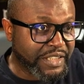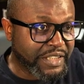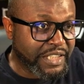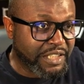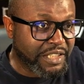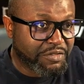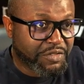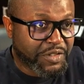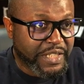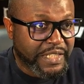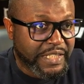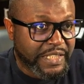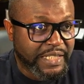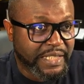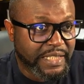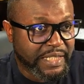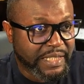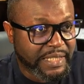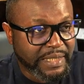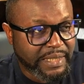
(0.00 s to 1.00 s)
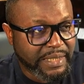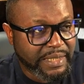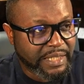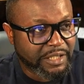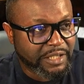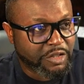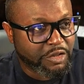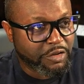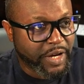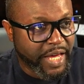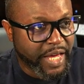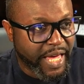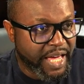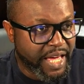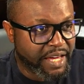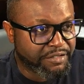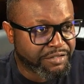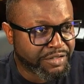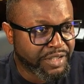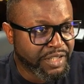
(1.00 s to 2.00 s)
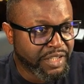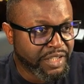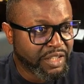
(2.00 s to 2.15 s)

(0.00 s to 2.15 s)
the different disks that you have